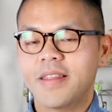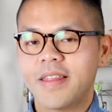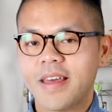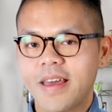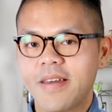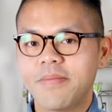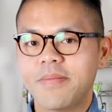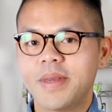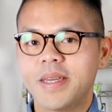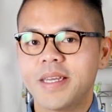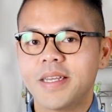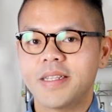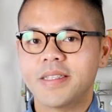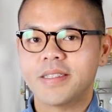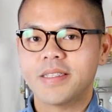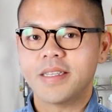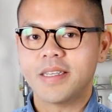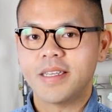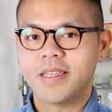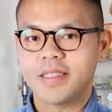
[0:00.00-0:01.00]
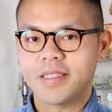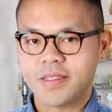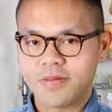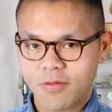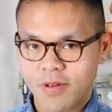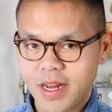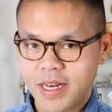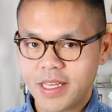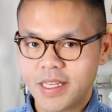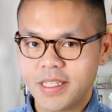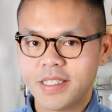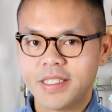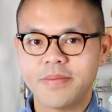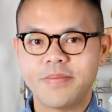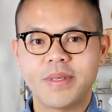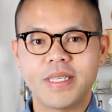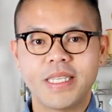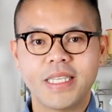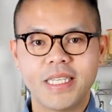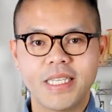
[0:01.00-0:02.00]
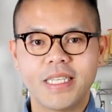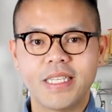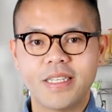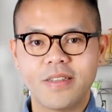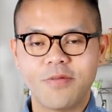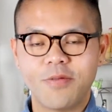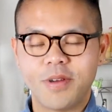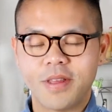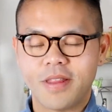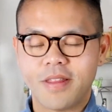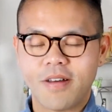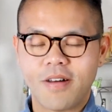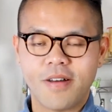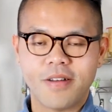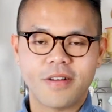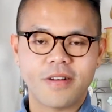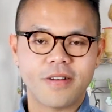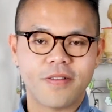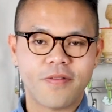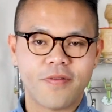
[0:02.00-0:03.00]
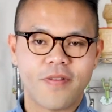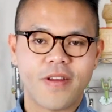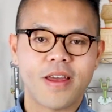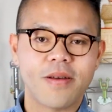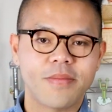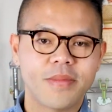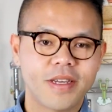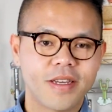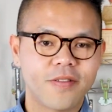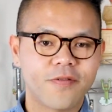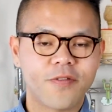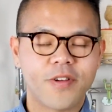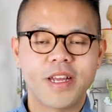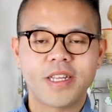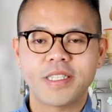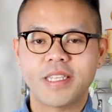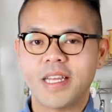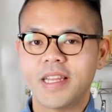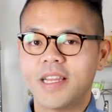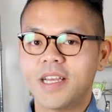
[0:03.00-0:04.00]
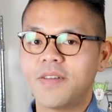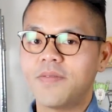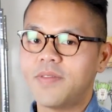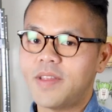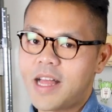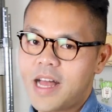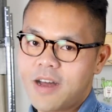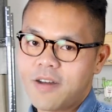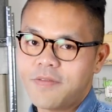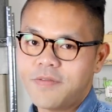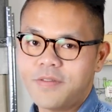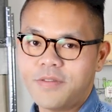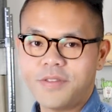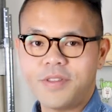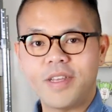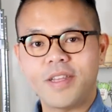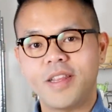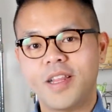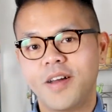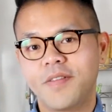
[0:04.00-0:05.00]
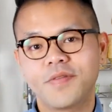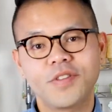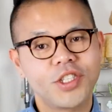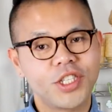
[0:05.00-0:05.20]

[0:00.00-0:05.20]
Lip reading: That means it's ready to be eaten with all your family and friends that love Lao food, that love